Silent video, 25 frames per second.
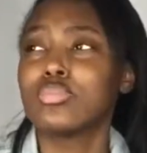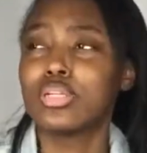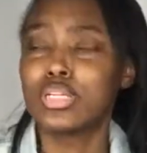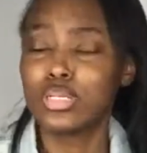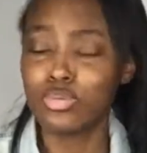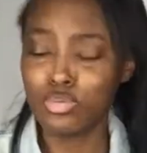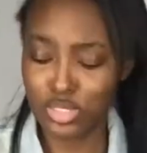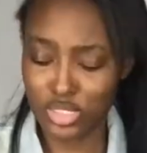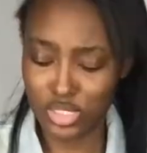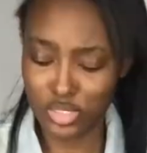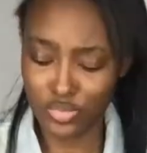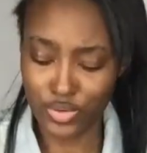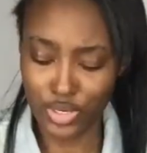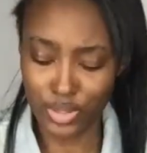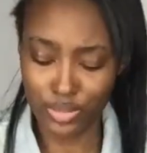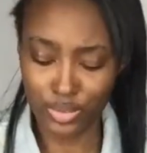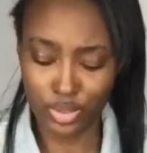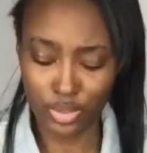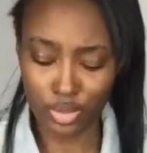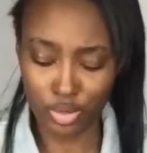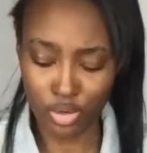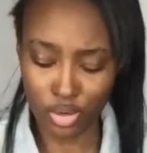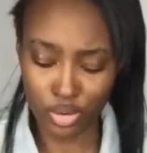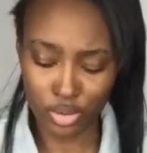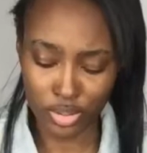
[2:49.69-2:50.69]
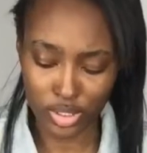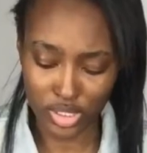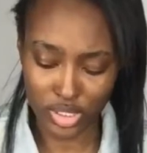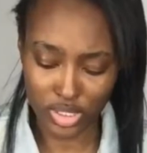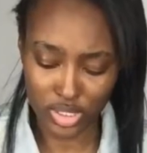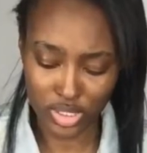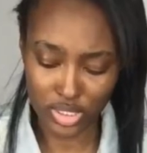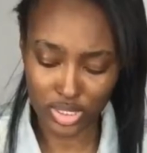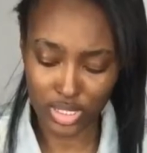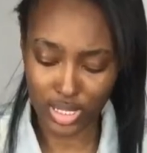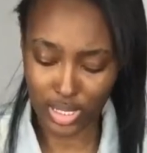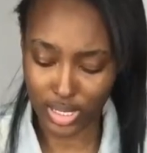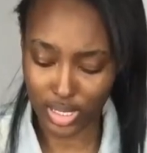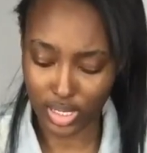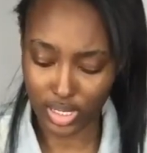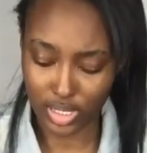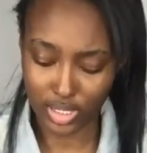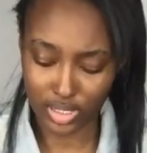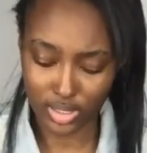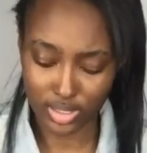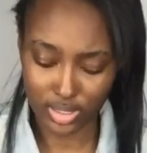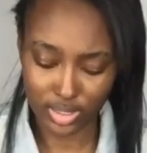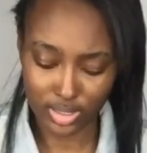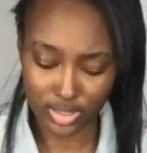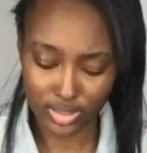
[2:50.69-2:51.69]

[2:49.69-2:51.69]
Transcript: but it was just very coarse, like